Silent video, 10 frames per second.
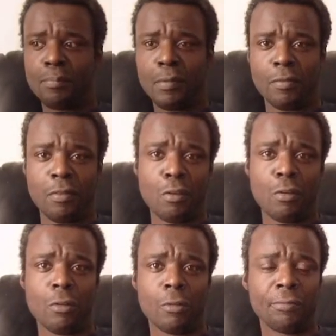
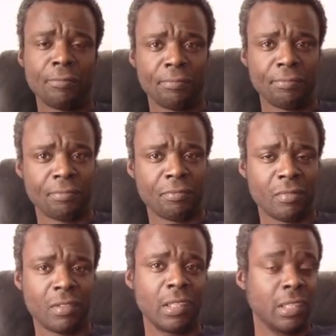Before,
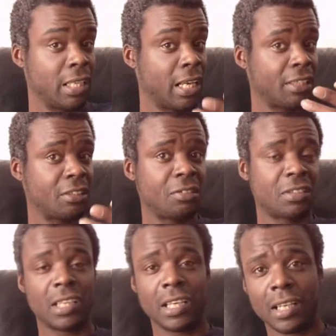as you
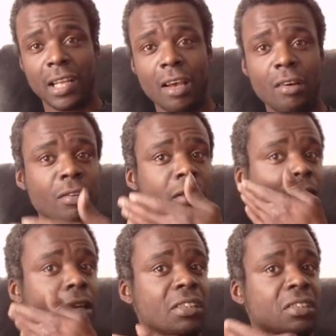see it now,
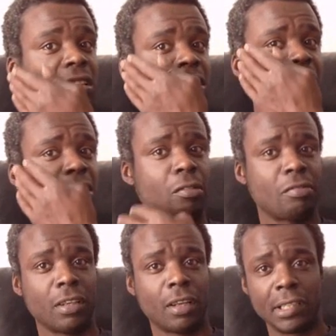nice
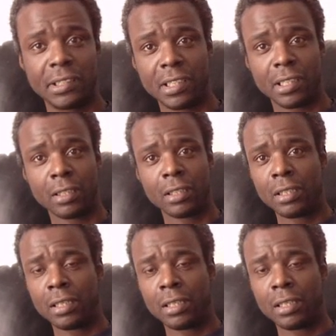soft lighting,